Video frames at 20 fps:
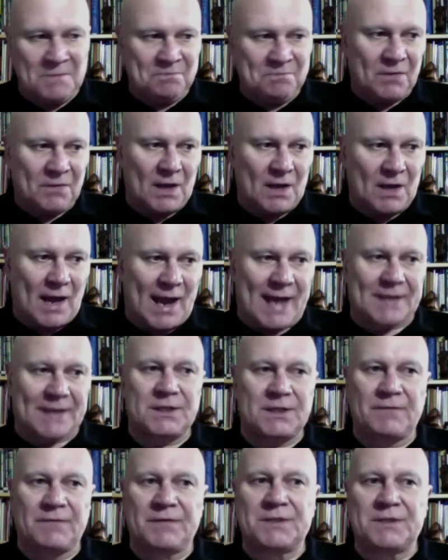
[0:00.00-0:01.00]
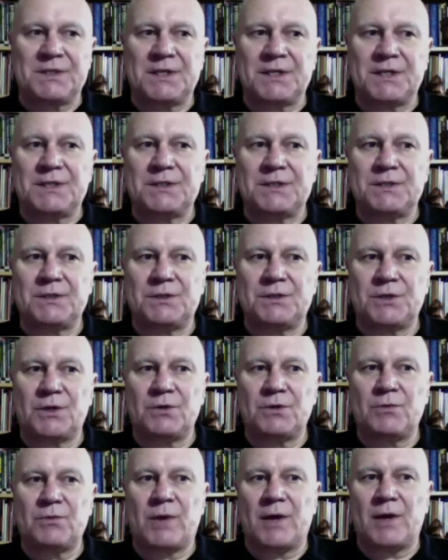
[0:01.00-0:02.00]
activities to do
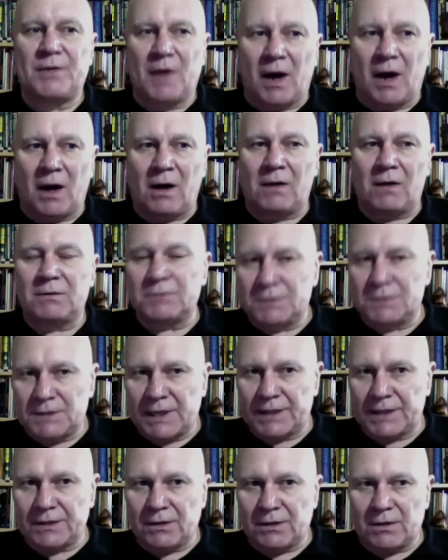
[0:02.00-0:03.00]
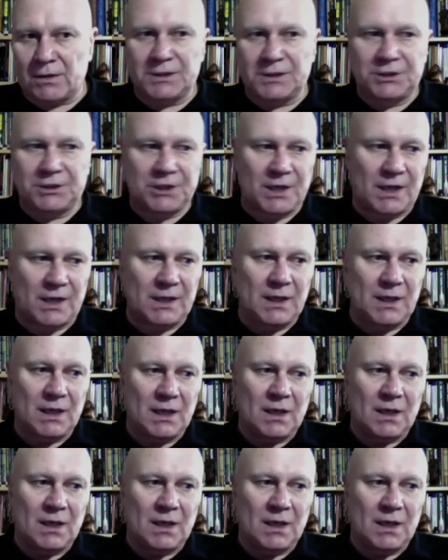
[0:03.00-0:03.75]
with art and technology